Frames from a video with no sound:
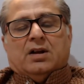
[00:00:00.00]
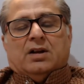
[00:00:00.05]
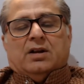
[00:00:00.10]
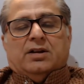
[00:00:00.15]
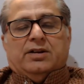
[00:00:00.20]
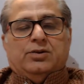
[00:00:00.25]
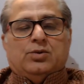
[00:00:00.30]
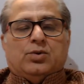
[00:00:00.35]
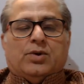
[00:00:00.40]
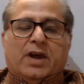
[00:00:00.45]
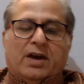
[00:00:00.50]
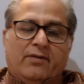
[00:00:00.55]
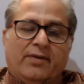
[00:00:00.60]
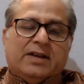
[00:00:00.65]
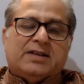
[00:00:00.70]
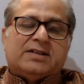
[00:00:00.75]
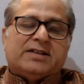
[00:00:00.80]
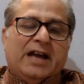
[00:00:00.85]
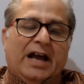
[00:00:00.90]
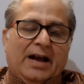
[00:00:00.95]
you give
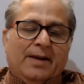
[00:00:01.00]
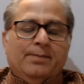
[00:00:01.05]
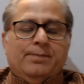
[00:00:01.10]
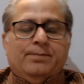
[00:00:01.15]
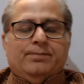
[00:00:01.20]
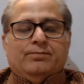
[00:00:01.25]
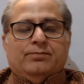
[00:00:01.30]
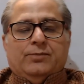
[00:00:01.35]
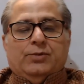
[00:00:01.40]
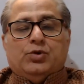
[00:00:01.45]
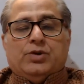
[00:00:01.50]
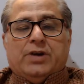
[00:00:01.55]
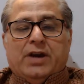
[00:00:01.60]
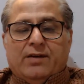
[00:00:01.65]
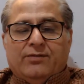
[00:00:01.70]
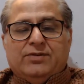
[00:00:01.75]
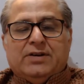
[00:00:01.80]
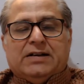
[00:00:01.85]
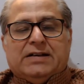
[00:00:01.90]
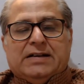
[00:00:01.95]
exam, you give
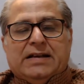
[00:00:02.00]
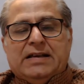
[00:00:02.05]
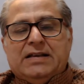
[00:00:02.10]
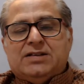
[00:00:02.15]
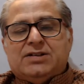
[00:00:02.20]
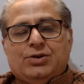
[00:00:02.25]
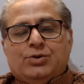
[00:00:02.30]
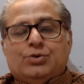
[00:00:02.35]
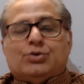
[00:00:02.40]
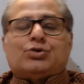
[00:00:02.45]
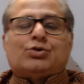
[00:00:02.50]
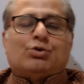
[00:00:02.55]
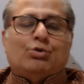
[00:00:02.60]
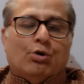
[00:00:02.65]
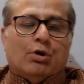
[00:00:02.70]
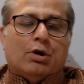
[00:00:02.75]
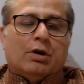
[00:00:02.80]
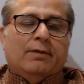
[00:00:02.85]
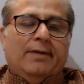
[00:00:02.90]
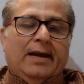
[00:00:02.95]
the test, you
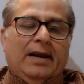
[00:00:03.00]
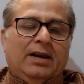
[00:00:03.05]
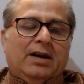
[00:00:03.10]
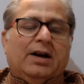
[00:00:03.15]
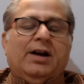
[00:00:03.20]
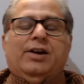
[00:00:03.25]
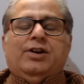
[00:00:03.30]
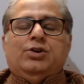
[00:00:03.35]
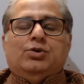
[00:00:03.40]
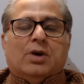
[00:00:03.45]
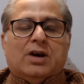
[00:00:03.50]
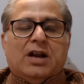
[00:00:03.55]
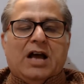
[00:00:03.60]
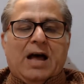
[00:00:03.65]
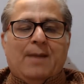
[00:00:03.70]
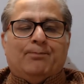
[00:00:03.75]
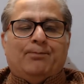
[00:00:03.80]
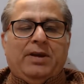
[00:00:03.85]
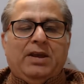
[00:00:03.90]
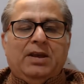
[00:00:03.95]
score well, you are
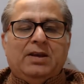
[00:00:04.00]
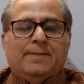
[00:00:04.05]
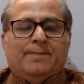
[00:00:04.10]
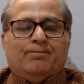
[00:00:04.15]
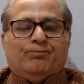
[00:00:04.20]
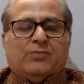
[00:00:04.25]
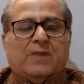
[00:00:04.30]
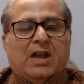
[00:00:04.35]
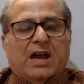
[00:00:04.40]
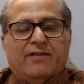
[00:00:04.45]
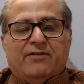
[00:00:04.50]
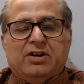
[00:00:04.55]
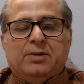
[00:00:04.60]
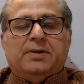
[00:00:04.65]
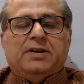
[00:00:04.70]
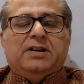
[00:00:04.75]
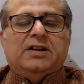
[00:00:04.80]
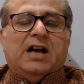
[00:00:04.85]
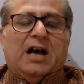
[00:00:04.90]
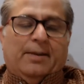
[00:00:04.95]
happy,
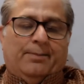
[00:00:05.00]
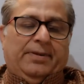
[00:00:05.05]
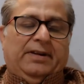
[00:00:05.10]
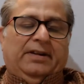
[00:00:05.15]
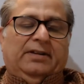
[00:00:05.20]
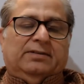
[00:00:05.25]
everybody happy.